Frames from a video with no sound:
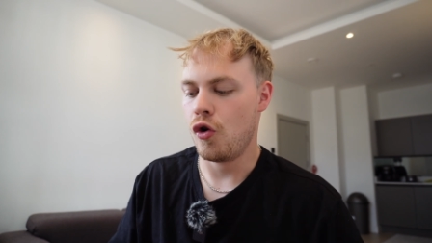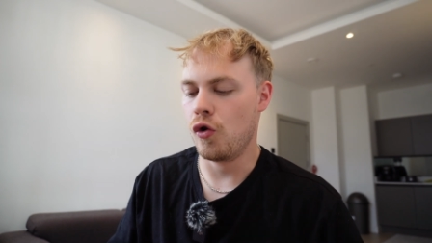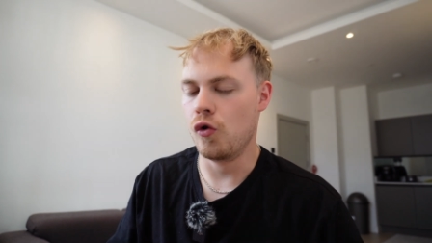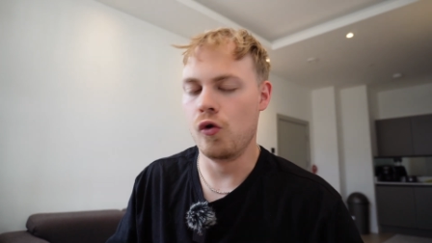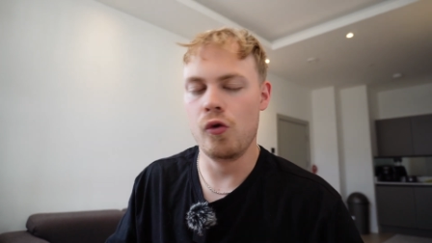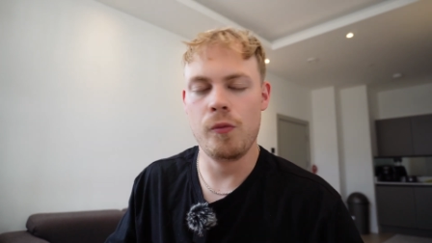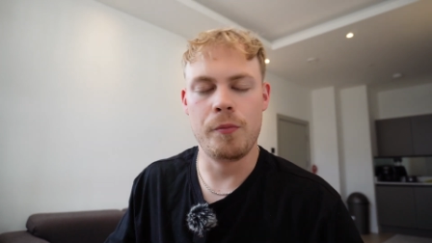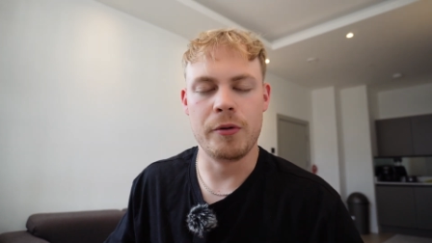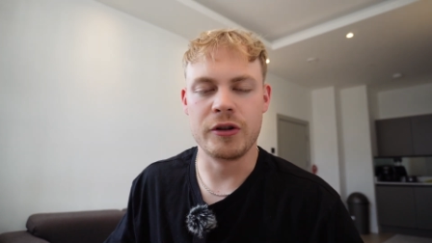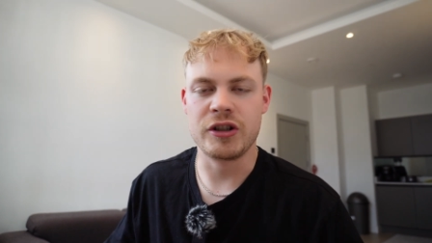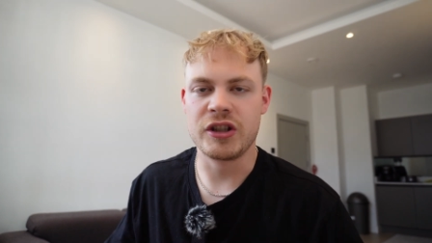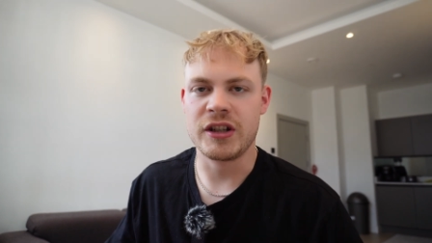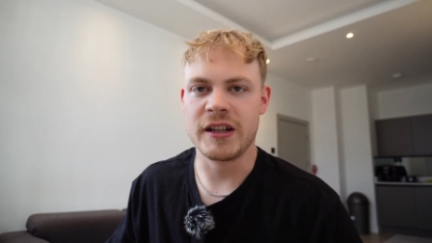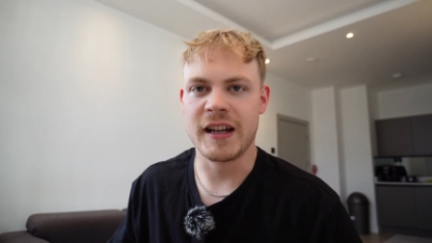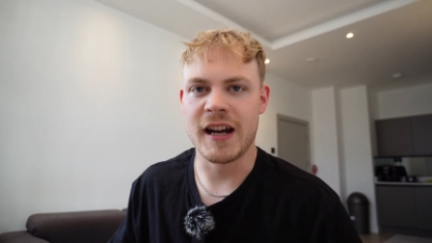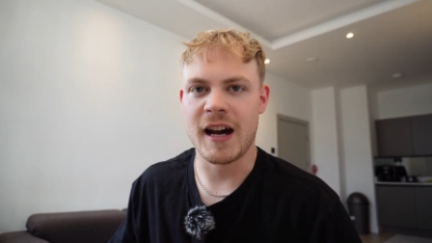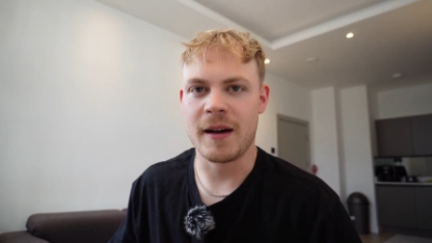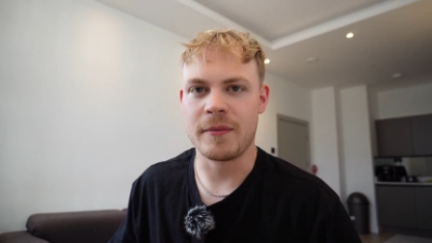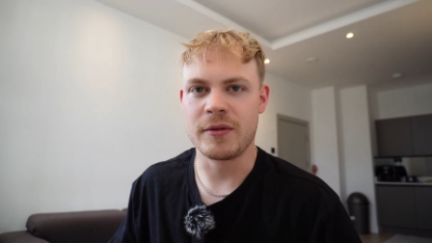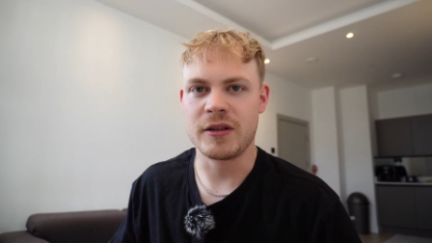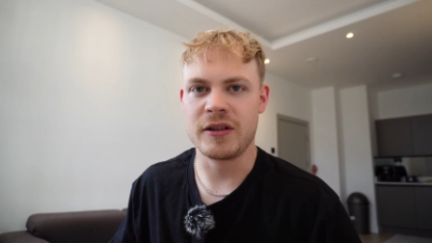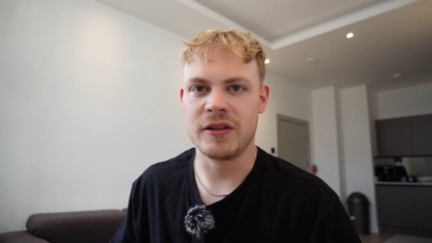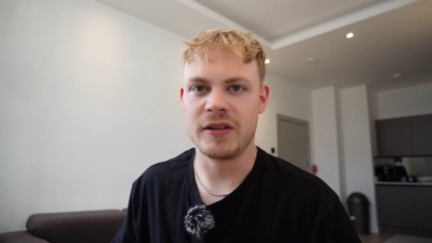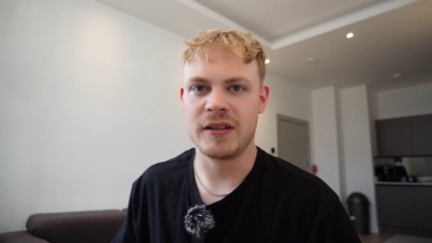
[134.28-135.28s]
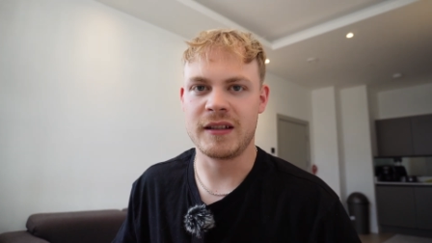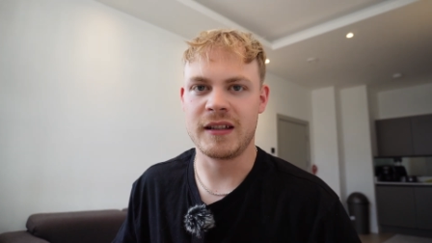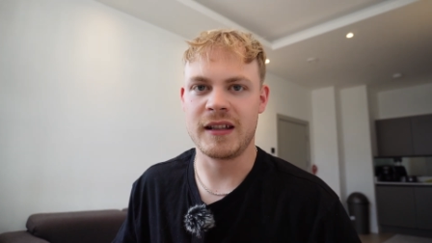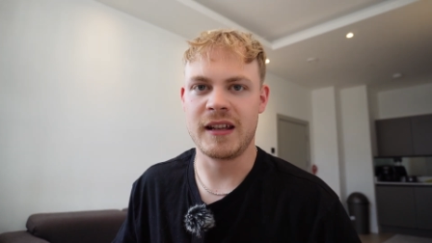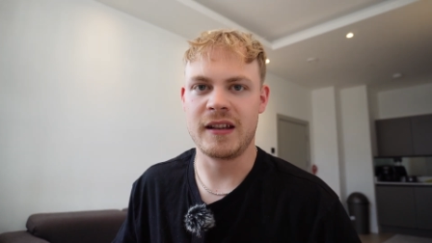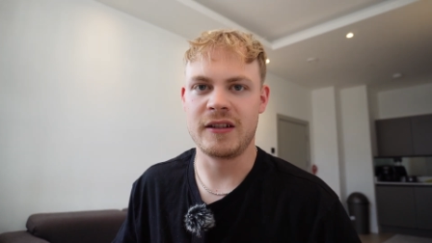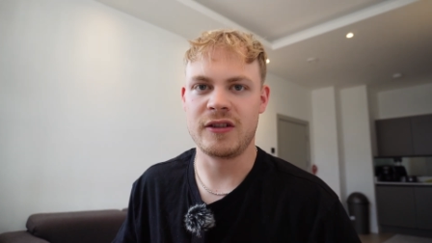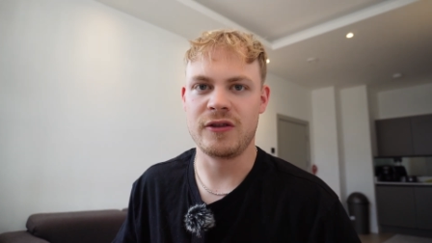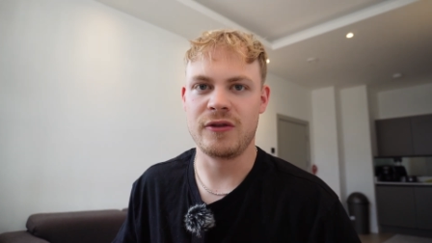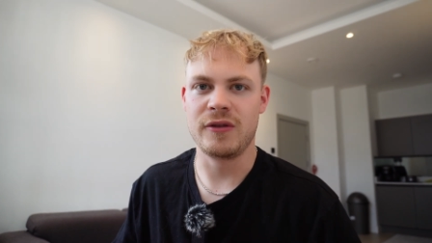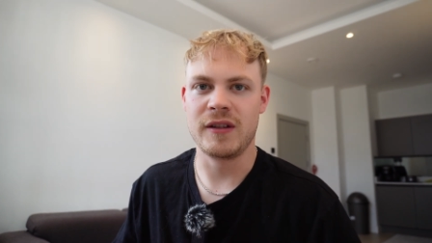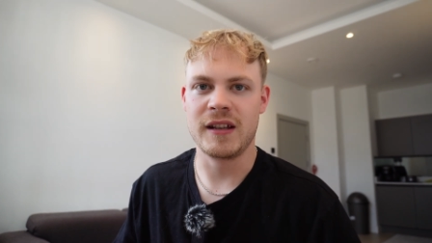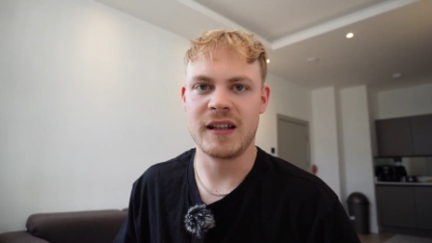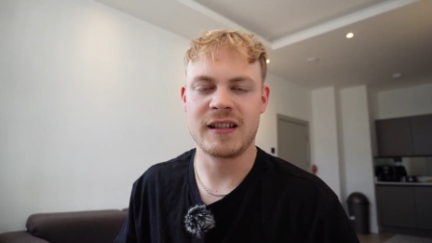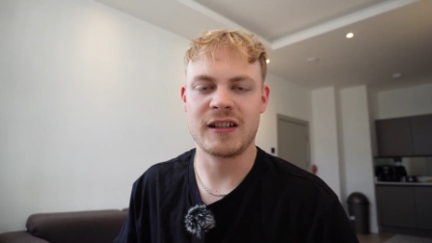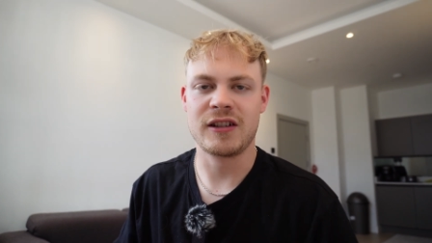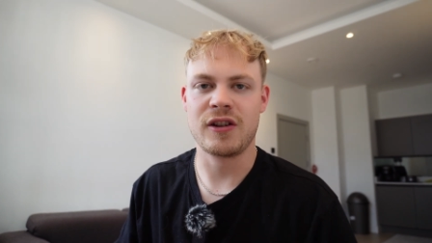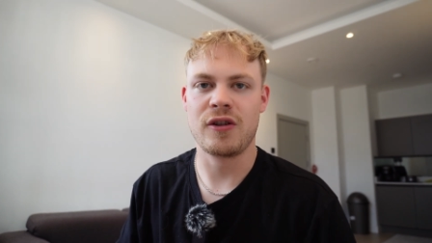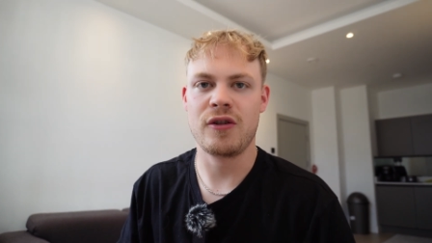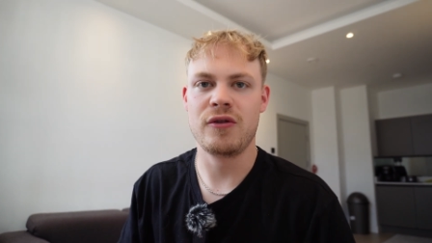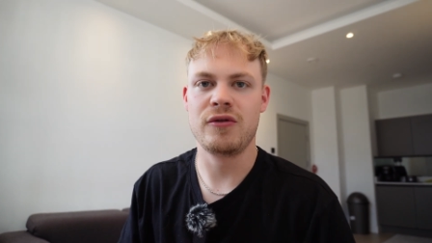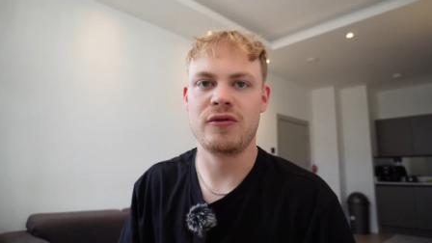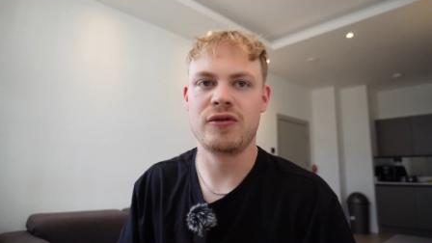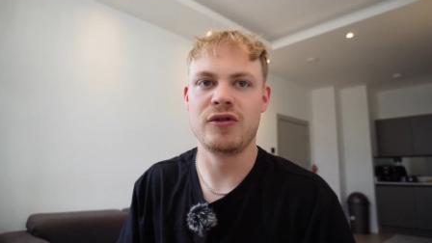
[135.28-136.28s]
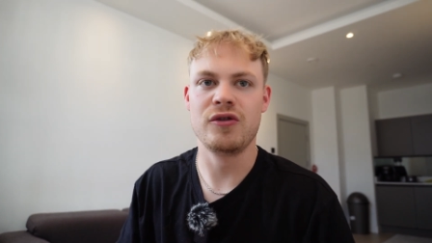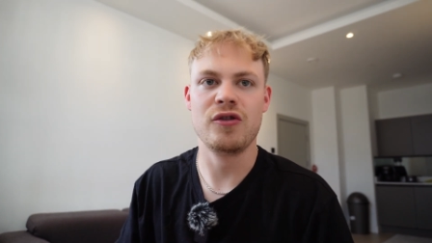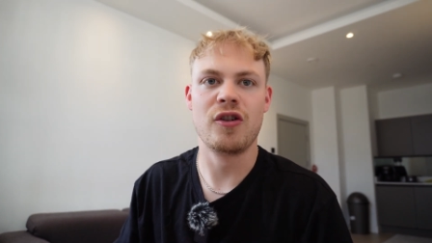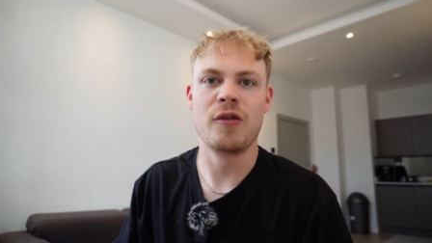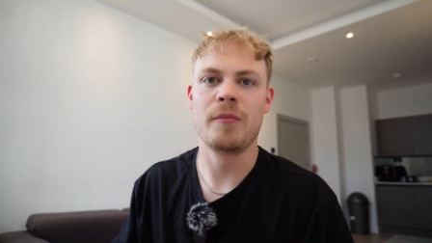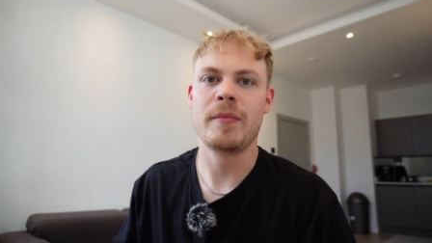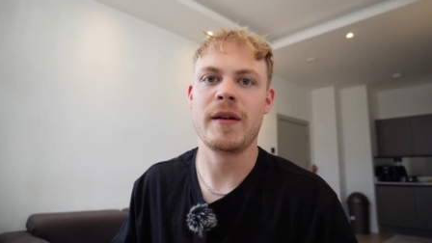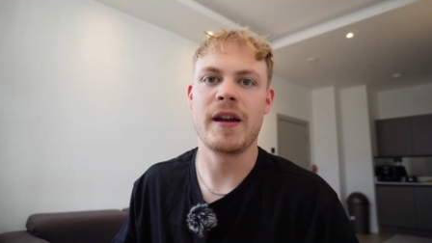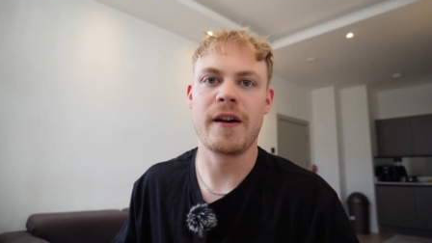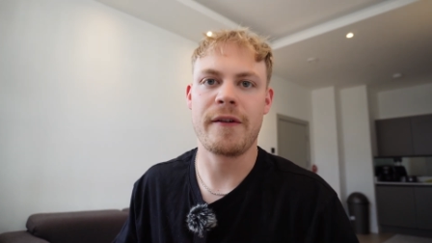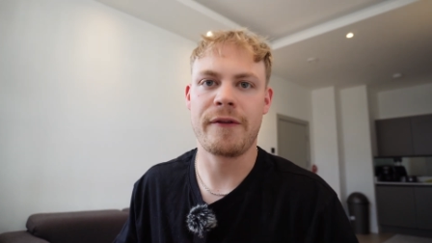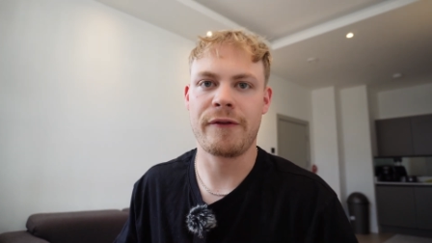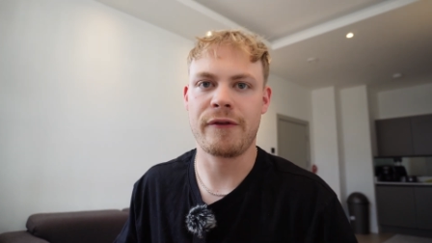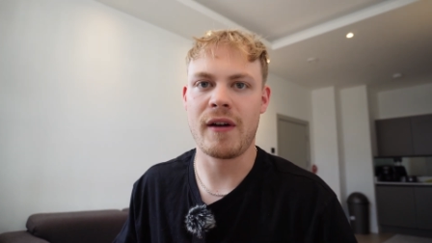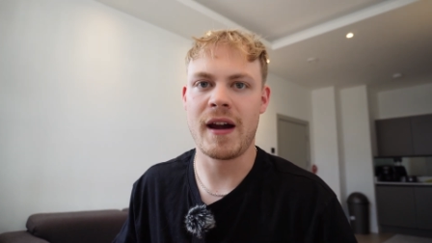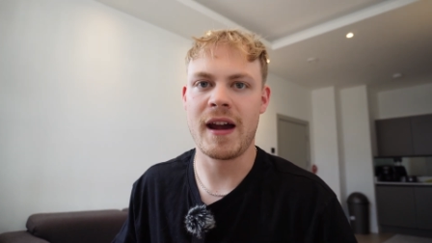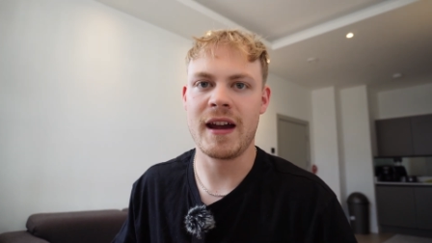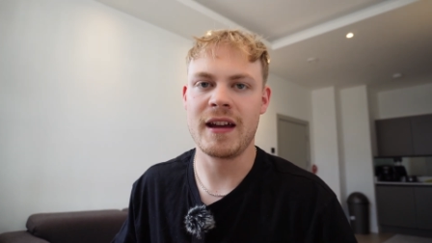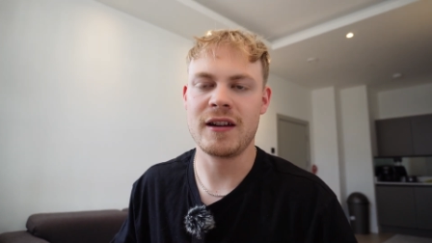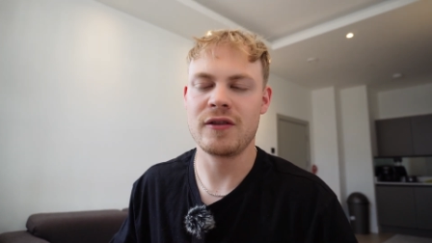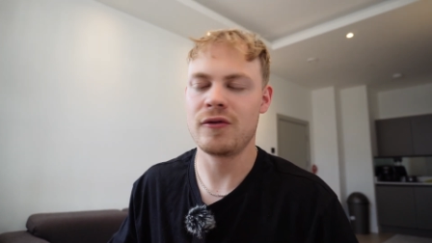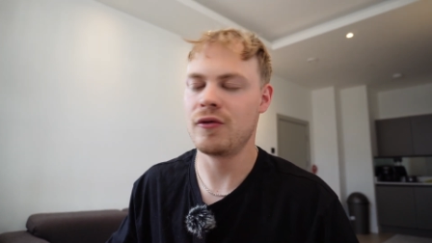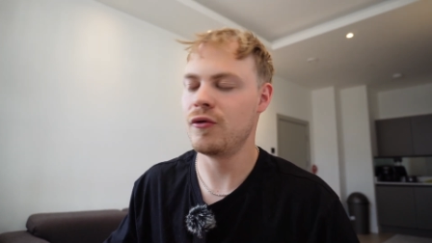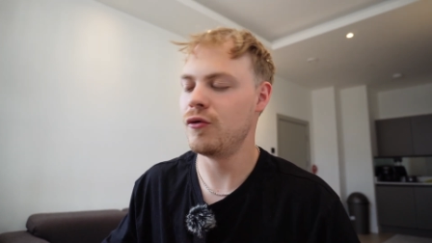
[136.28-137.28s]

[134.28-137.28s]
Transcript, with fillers: all budgeting apps does that do this, so do not be afraid.